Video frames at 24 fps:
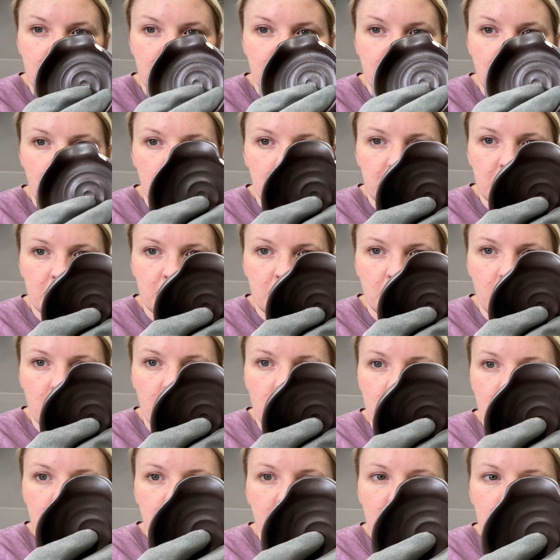same result
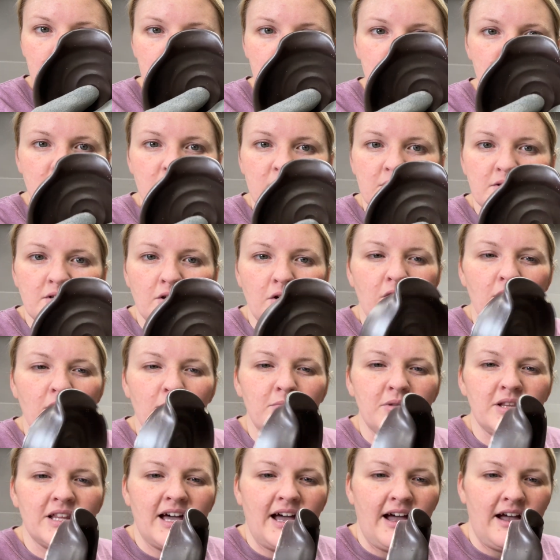where it was just all
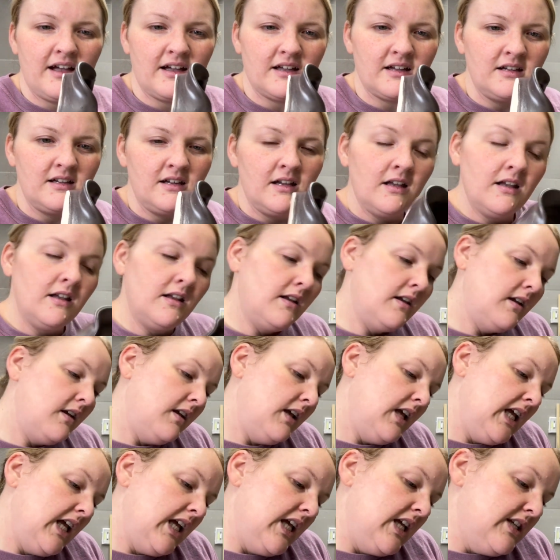black.
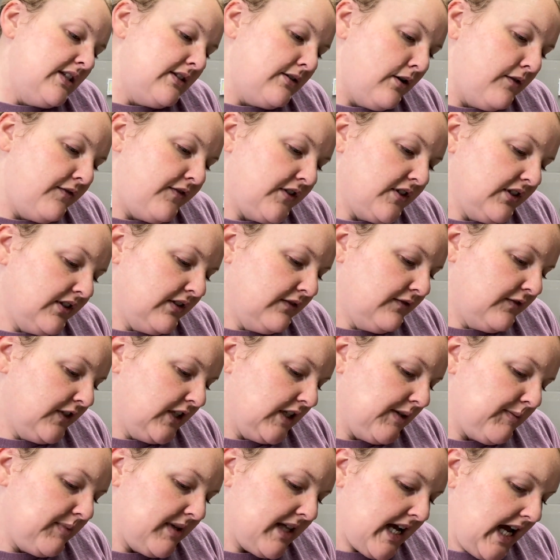So if you're looking for a
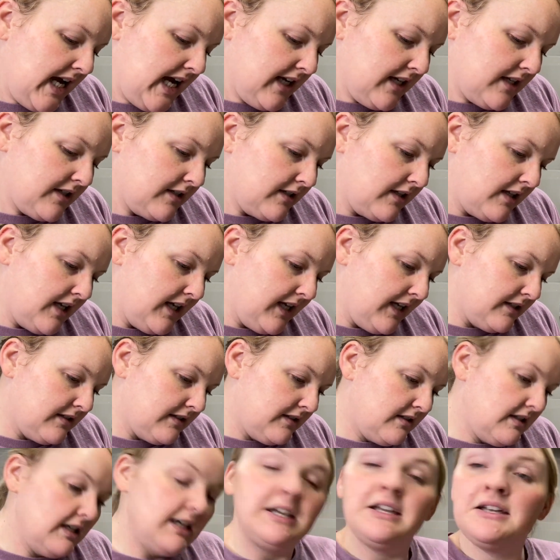black
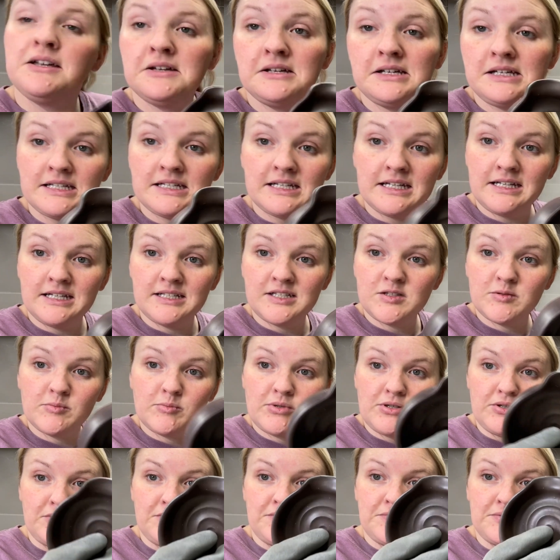glaze, it's
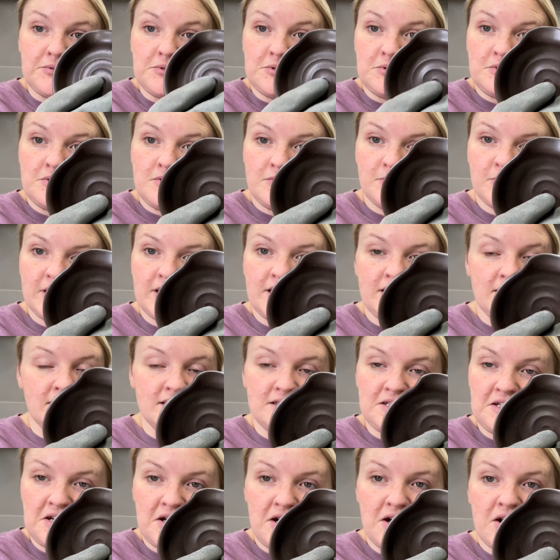beautiful, but it's
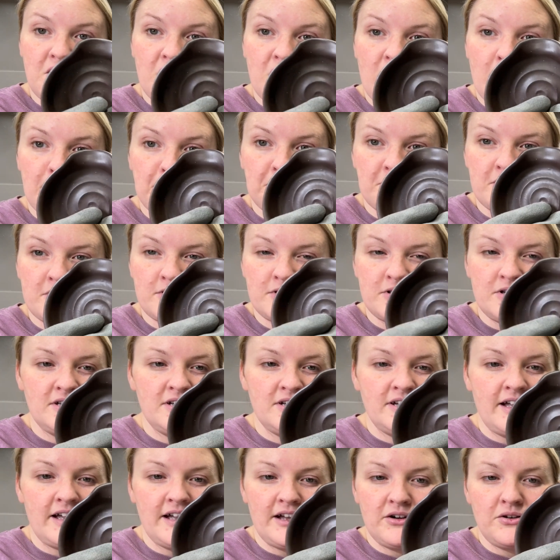not copper
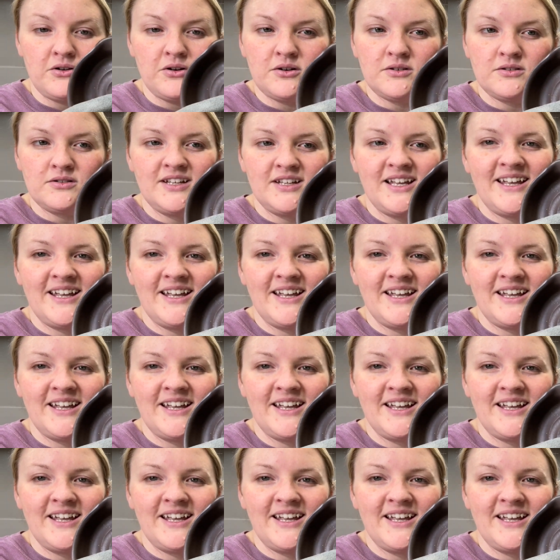at all.